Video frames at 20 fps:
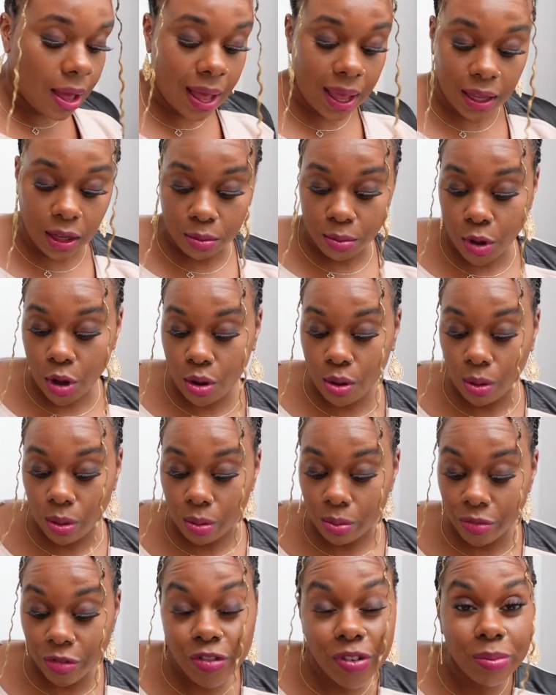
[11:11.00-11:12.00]
I am
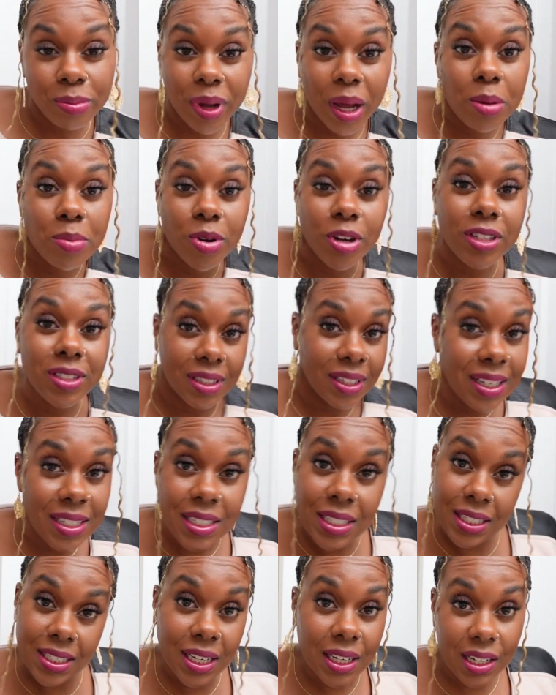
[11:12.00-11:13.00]
home from my birthday
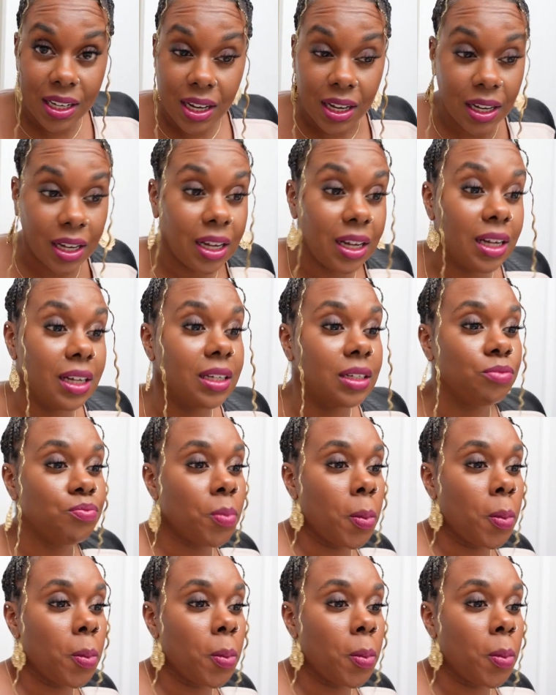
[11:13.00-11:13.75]
dinner.